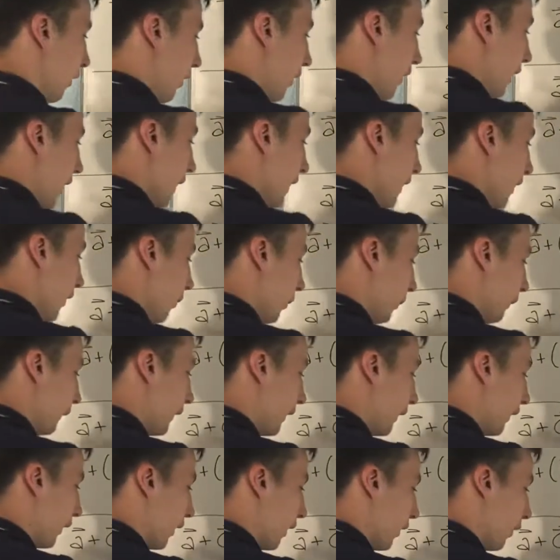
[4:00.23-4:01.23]
that equals
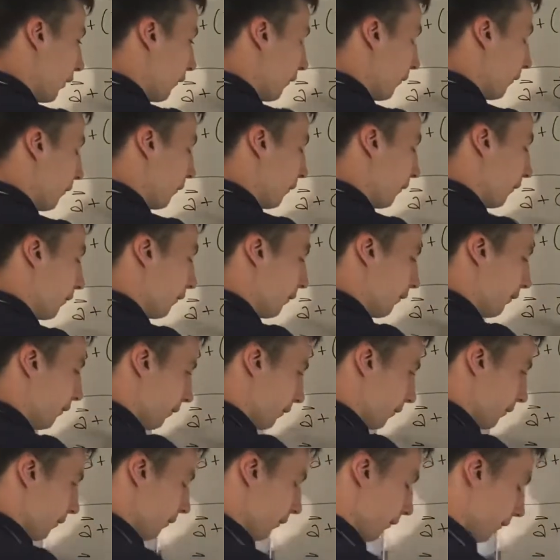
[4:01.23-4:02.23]
zero.
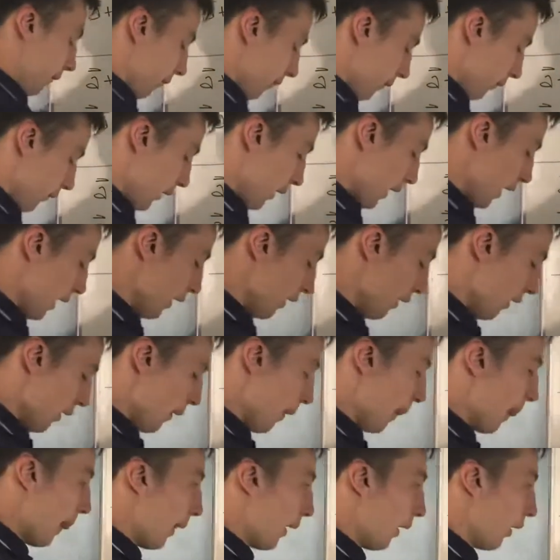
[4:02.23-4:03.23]
Okay,
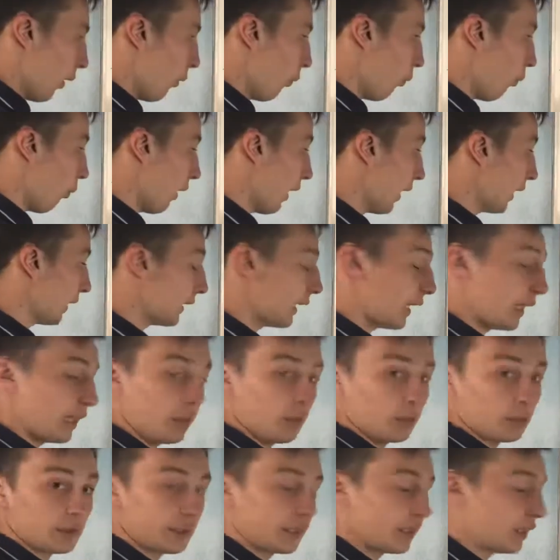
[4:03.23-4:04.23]
why does that
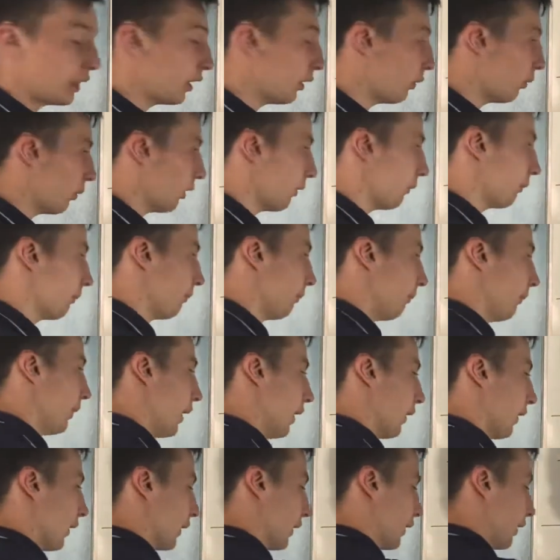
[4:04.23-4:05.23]
equal zero? Well,
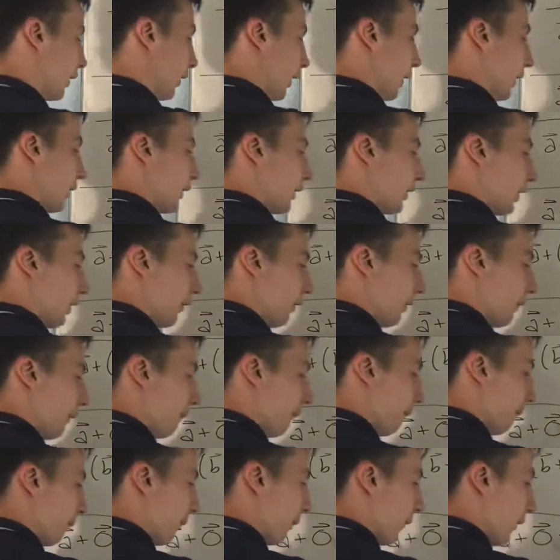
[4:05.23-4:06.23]
here, let's, let's show you.
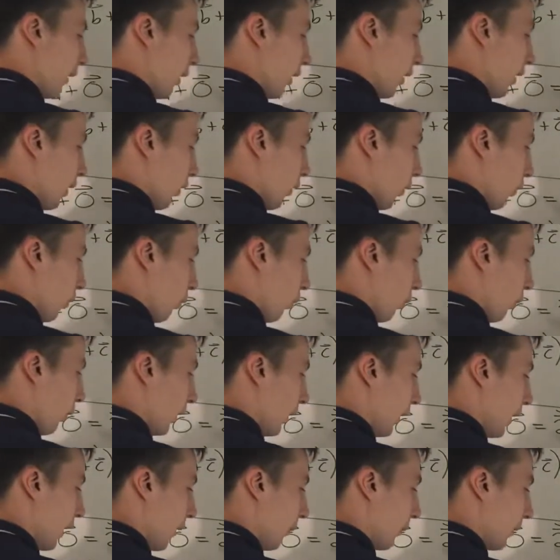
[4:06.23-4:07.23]

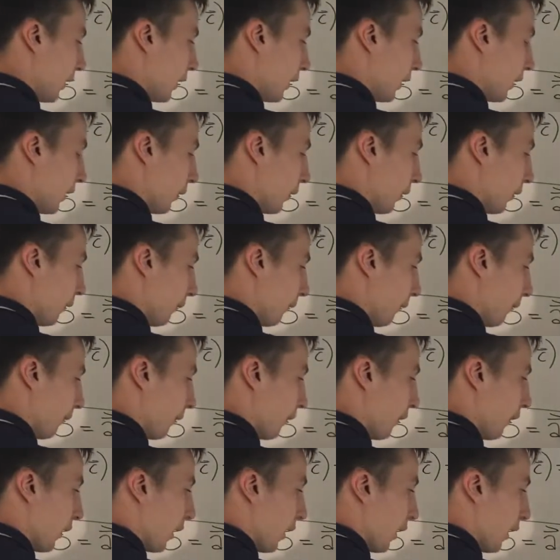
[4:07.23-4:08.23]
One comma two
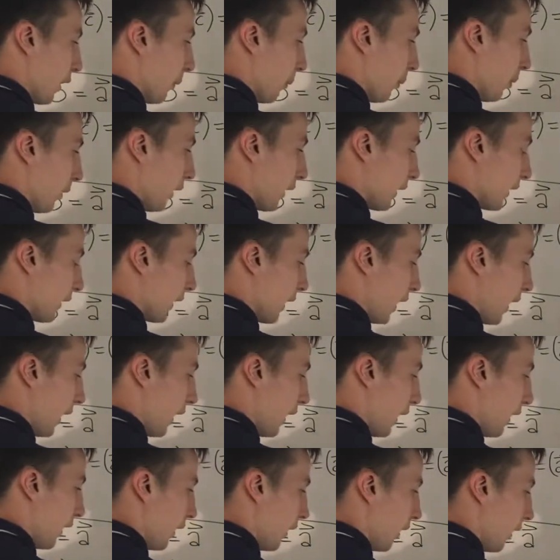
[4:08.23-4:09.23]
plus
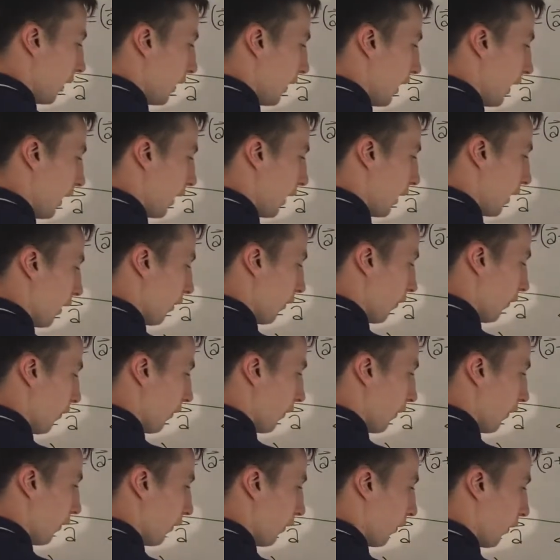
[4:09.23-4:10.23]
a negative
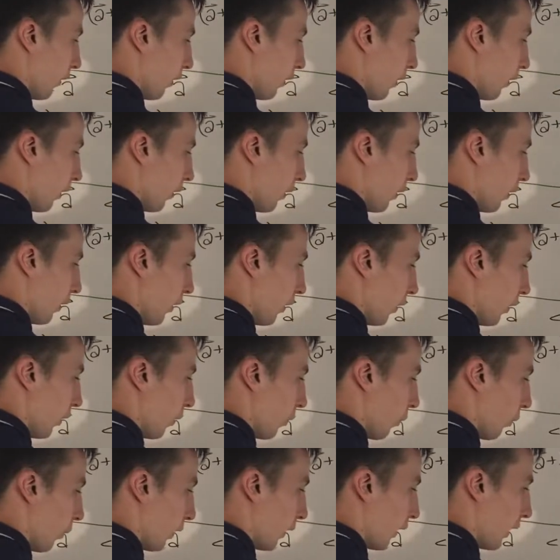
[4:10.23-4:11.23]

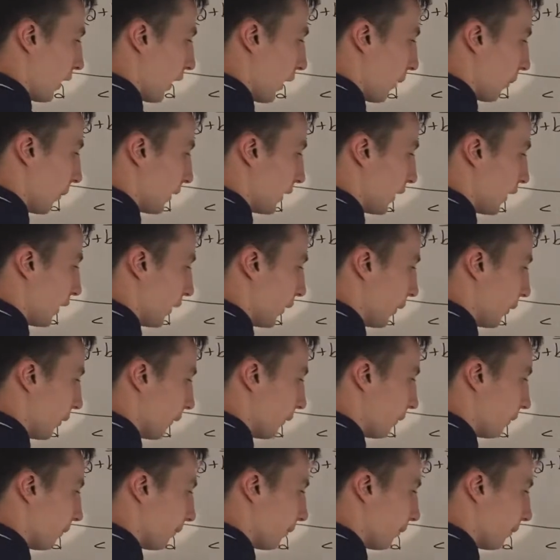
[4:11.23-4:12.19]
one comma two.